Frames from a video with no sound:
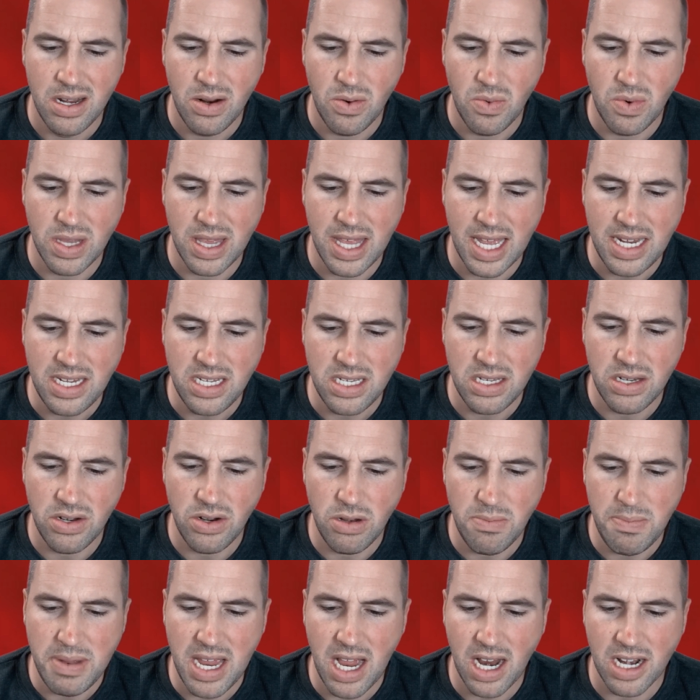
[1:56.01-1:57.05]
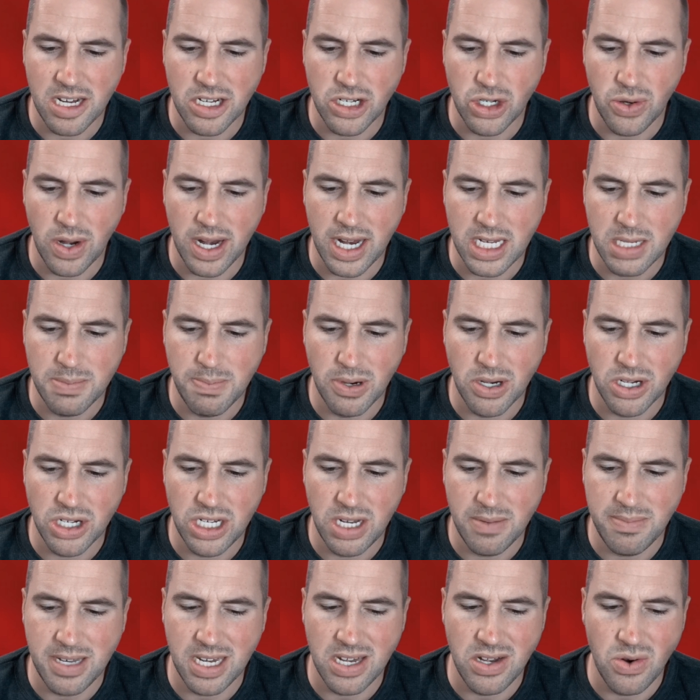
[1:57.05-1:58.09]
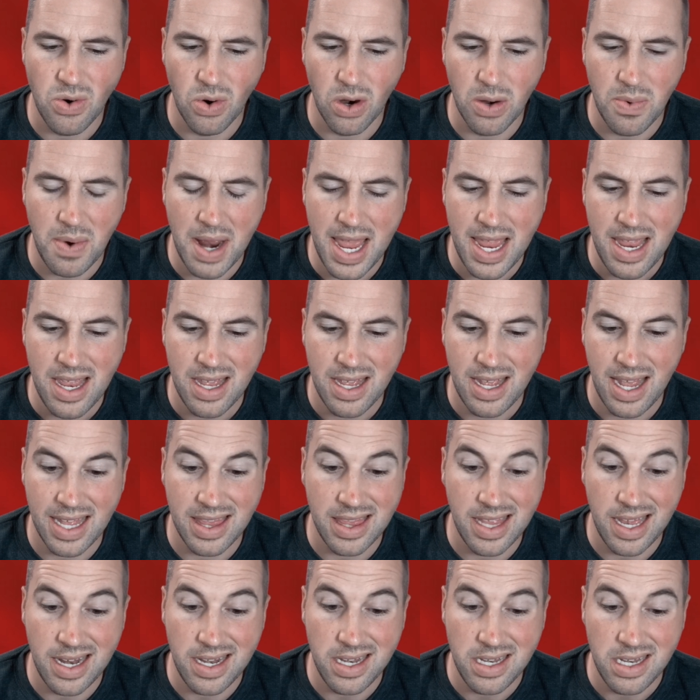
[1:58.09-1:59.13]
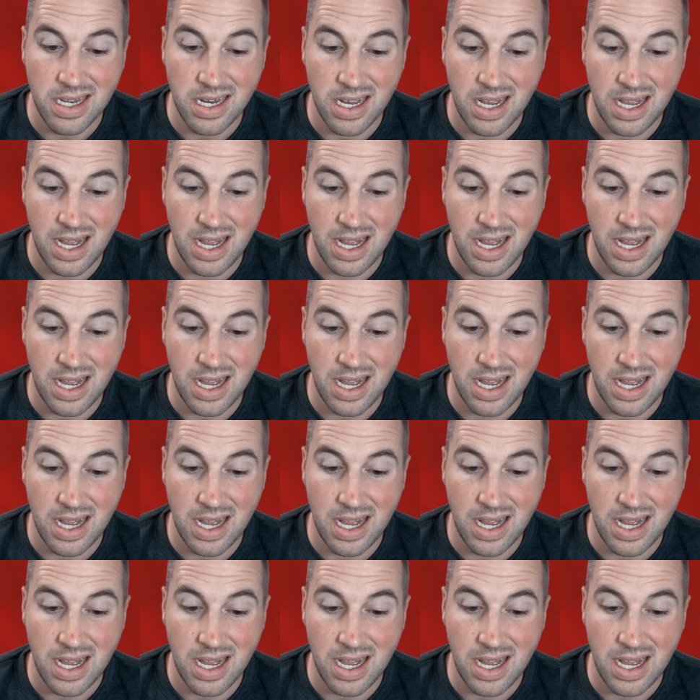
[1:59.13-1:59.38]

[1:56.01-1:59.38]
Would they soon be on a transport ship to Norway and then